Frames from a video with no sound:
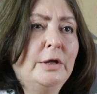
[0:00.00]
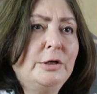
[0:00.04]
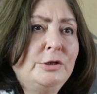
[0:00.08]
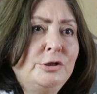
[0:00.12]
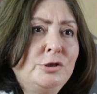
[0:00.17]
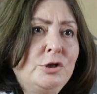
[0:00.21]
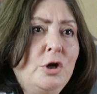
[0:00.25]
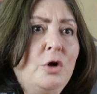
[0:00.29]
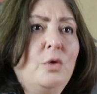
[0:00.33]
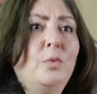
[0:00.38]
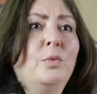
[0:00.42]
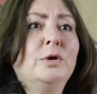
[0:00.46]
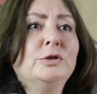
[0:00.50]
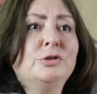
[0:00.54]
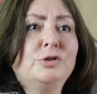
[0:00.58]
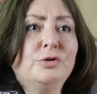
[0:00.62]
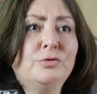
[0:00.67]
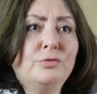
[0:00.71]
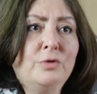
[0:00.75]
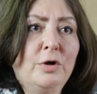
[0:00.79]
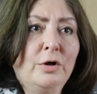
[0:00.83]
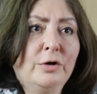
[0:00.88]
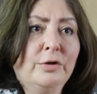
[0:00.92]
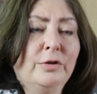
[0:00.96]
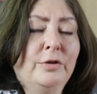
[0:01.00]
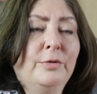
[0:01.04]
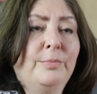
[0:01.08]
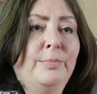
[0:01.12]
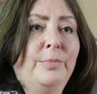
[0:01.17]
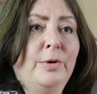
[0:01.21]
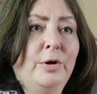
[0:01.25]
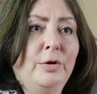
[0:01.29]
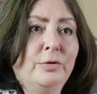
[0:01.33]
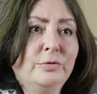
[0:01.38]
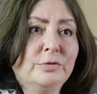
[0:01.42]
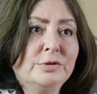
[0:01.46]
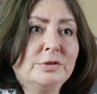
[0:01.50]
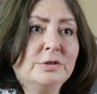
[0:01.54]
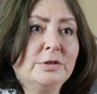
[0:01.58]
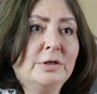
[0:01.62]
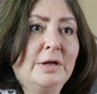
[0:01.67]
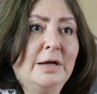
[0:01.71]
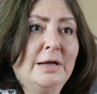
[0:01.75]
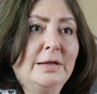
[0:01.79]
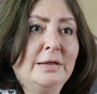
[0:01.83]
They don't want to rock the boat,